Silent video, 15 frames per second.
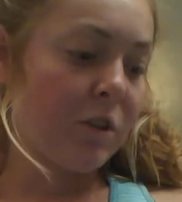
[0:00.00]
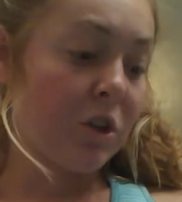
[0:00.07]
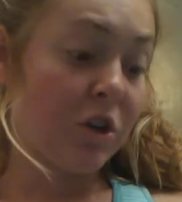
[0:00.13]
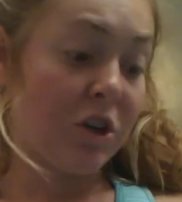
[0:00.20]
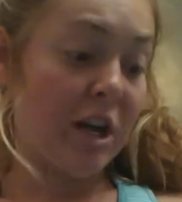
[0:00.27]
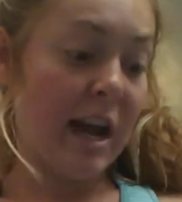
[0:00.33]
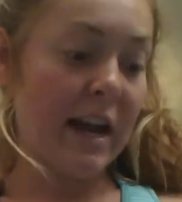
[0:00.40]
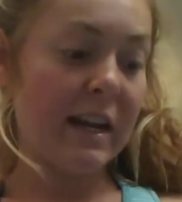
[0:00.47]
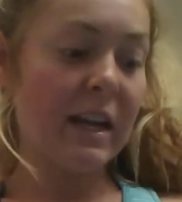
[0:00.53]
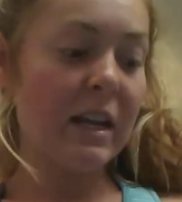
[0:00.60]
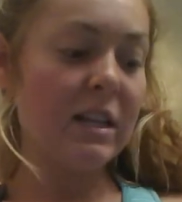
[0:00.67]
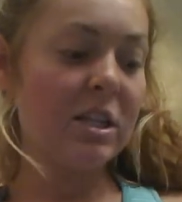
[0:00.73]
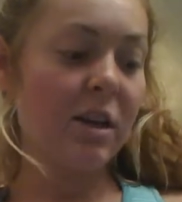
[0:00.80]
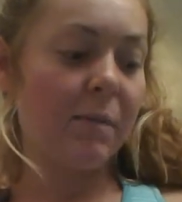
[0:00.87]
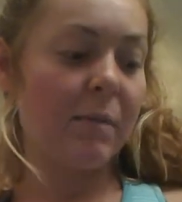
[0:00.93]

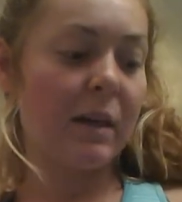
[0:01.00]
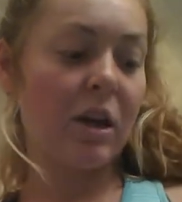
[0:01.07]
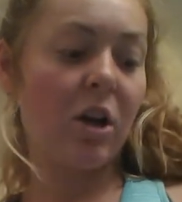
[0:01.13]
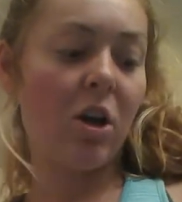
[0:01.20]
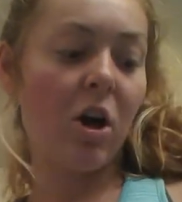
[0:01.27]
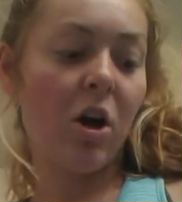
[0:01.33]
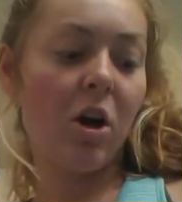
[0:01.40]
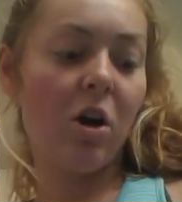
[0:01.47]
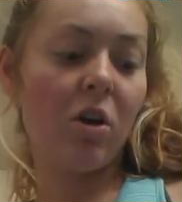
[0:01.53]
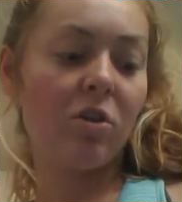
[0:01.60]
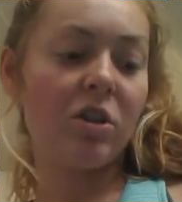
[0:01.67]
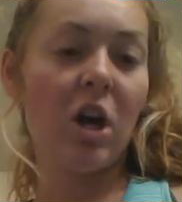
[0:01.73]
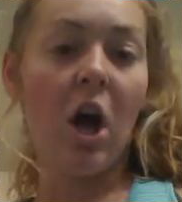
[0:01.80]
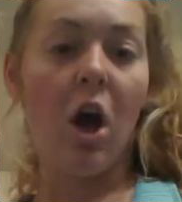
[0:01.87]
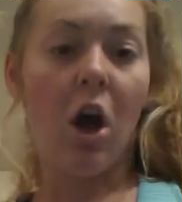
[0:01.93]
created? Something
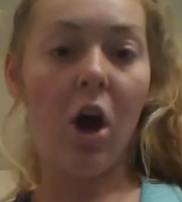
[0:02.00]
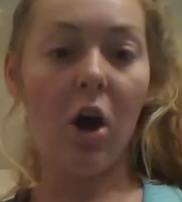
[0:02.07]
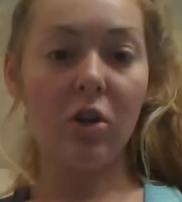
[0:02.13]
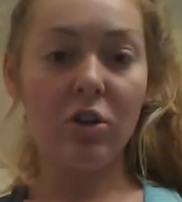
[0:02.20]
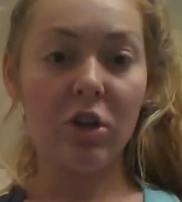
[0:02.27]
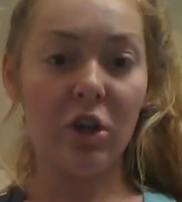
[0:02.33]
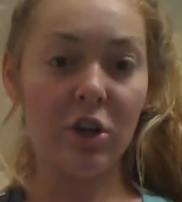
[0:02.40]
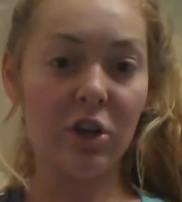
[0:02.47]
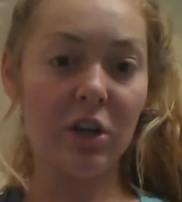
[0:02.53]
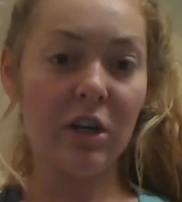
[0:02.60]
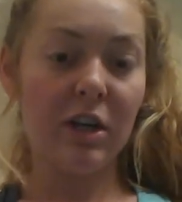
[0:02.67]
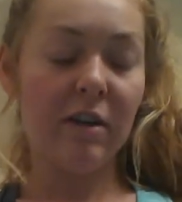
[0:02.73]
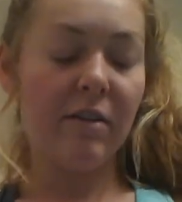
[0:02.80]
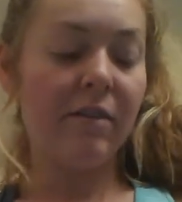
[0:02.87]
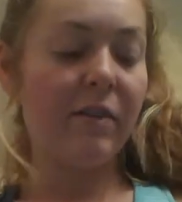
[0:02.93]
called
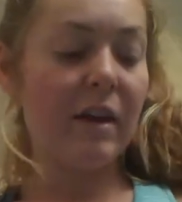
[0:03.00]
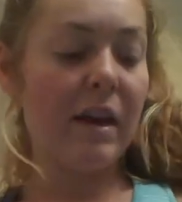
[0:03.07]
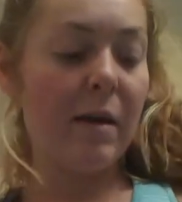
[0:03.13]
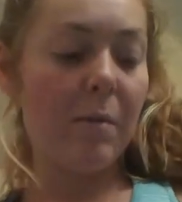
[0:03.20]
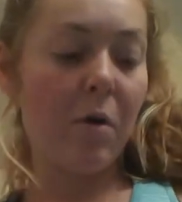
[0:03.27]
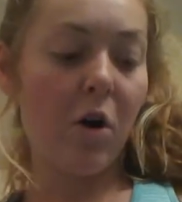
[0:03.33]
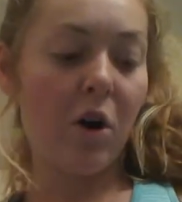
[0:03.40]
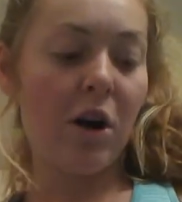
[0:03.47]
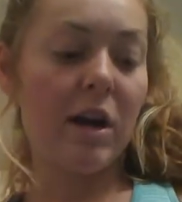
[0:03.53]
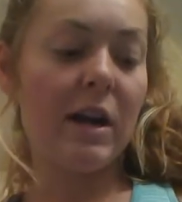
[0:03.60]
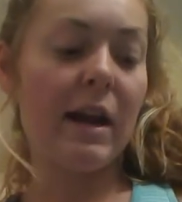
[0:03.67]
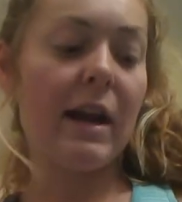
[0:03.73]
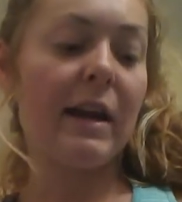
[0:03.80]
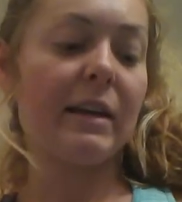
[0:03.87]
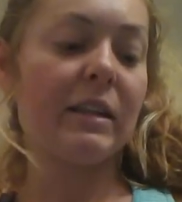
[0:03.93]
alternative
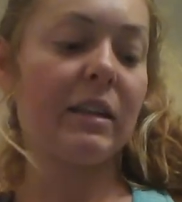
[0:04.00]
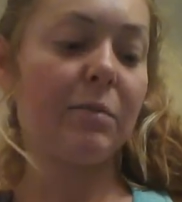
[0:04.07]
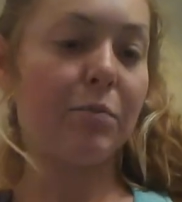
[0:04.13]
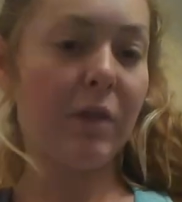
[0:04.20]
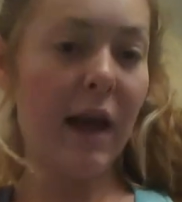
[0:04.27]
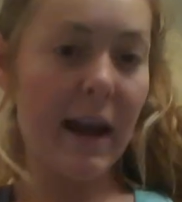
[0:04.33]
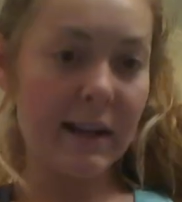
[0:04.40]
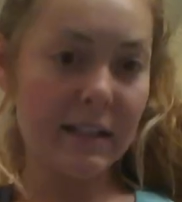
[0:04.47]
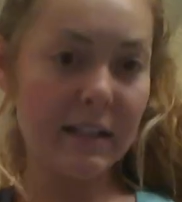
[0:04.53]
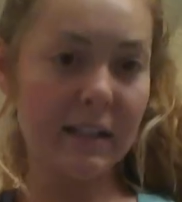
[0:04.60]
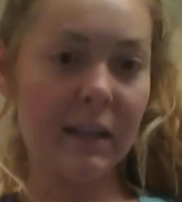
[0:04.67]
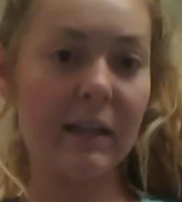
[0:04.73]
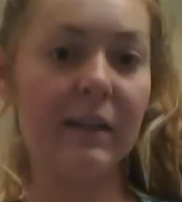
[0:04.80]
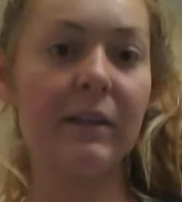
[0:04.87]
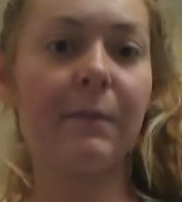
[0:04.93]
mRNA
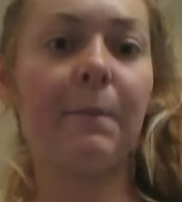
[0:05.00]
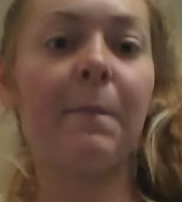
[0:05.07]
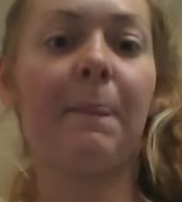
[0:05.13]
splicing.